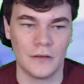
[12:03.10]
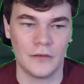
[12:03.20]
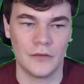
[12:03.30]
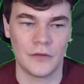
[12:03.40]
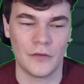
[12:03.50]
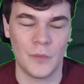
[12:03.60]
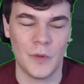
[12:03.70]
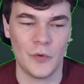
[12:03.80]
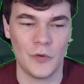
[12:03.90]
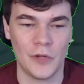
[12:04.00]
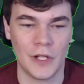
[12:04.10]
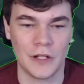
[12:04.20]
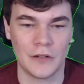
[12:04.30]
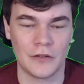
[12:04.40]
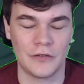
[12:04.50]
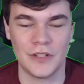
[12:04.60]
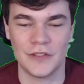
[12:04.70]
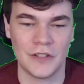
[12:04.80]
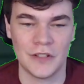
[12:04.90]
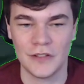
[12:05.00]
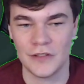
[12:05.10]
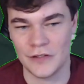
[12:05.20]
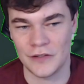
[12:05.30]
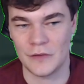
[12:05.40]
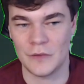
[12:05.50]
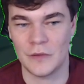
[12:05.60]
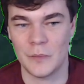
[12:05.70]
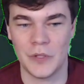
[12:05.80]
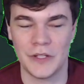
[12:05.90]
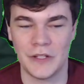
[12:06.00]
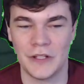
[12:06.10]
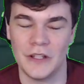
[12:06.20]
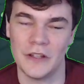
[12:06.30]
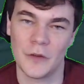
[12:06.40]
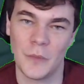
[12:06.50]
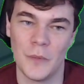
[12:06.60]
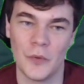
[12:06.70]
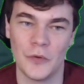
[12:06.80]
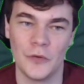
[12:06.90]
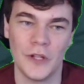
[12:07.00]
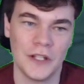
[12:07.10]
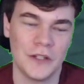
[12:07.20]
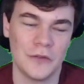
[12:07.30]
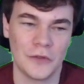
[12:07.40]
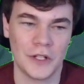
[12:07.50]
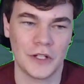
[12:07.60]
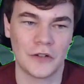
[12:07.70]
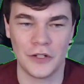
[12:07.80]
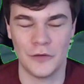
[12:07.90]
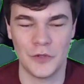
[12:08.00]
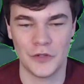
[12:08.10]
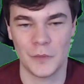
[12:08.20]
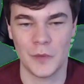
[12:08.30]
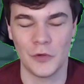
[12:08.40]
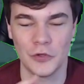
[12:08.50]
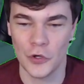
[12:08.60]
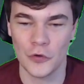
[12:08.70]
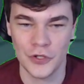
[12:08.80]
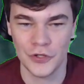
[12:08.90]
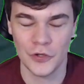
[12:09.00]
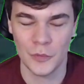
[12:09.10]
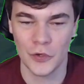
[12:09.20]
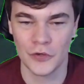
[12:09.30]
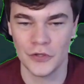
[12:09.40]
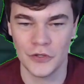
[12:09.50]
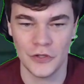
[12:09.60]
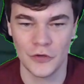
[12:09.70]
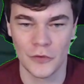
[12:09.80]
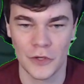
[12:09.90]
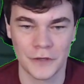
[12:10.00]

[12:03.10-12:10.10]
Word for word: there are the people who like are dissidents, but then the other people who like you are like arguing with those people, like, no, she's a good person, and you're wrong.